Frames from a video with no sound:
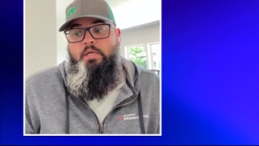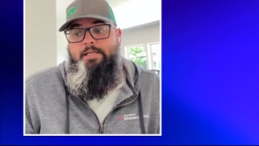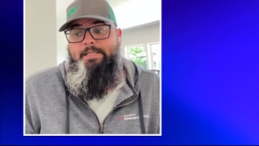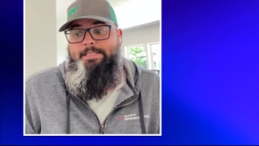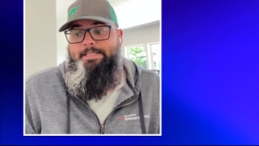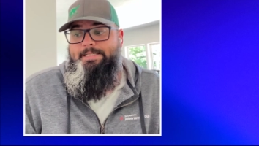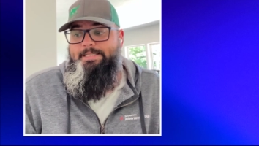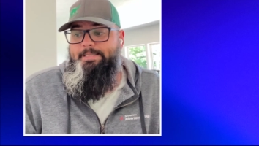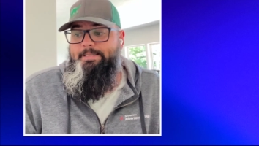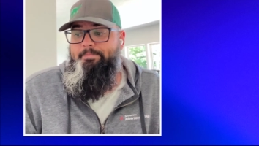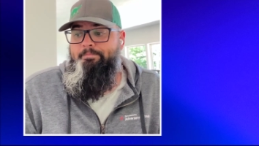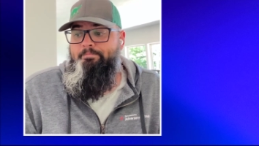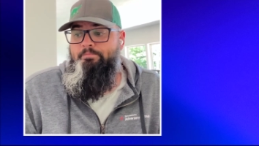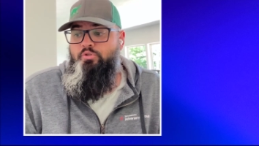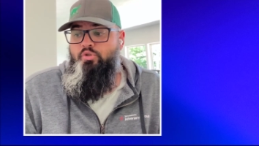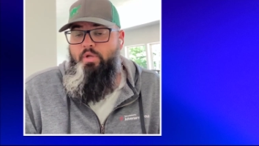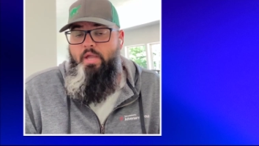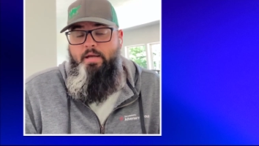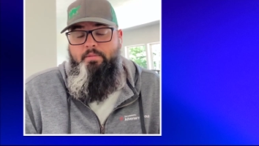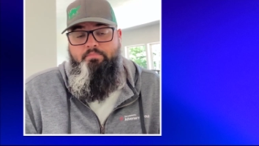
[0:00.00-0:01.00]
Um,
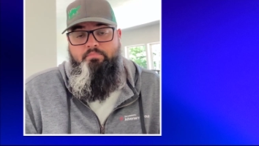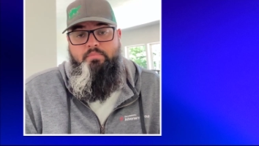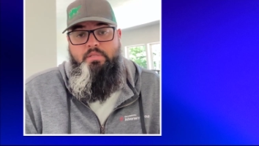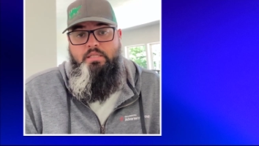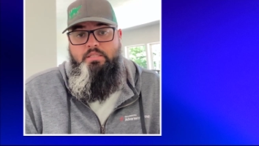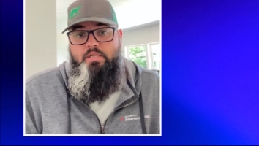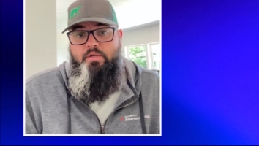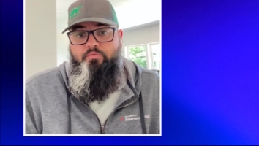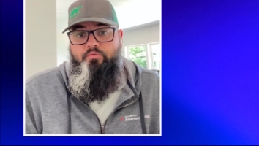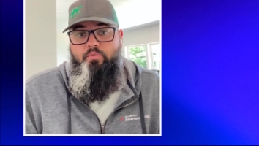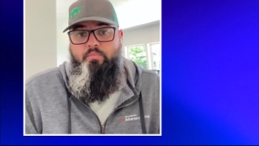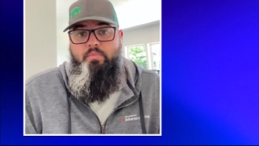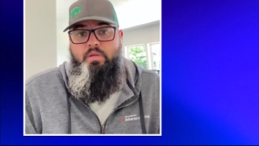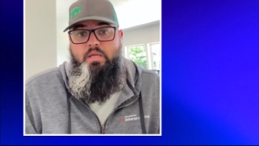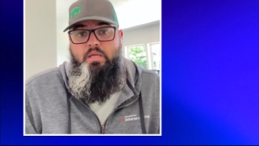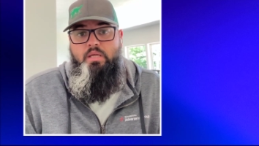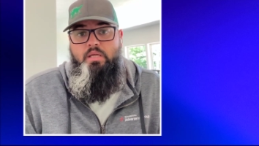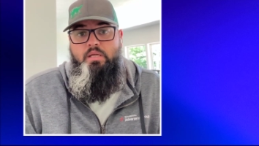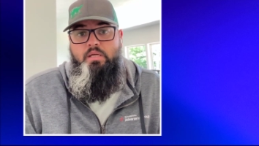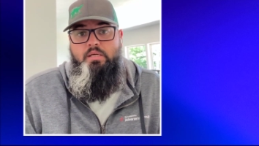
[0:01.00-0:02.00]
so yeah, that's it from
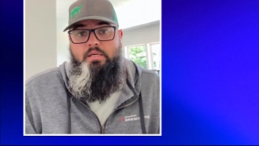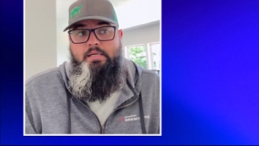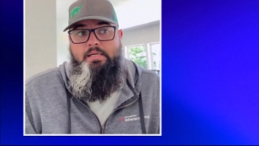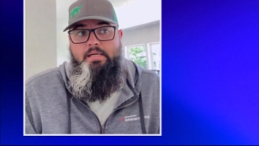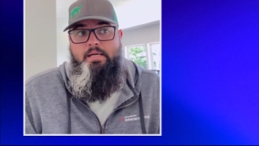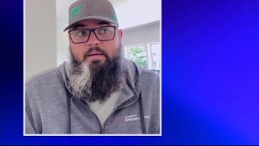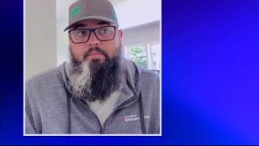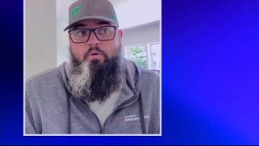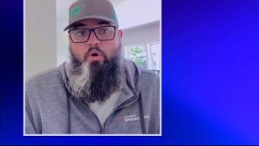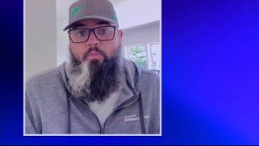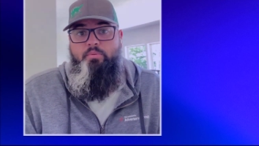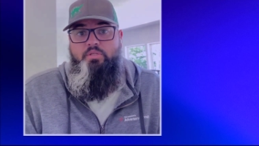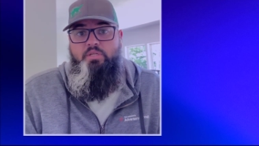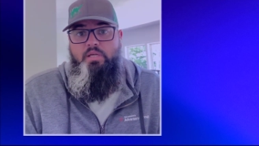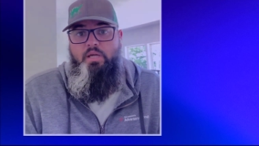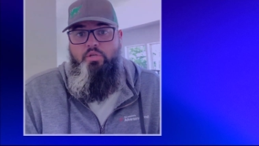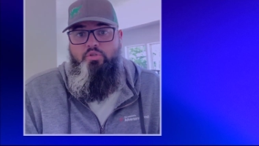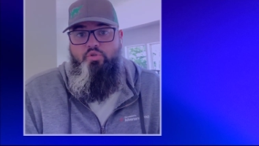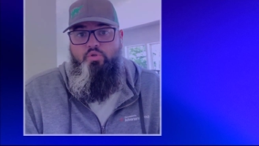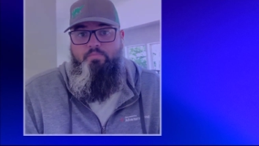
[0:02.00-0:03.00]
me. Um, hope to see you
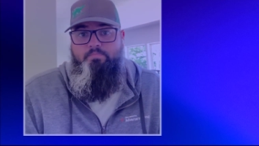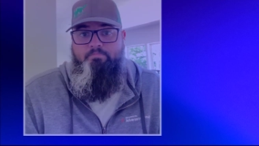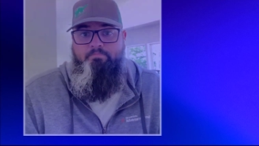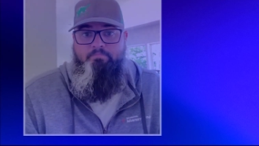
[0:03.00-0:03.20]
guys soon.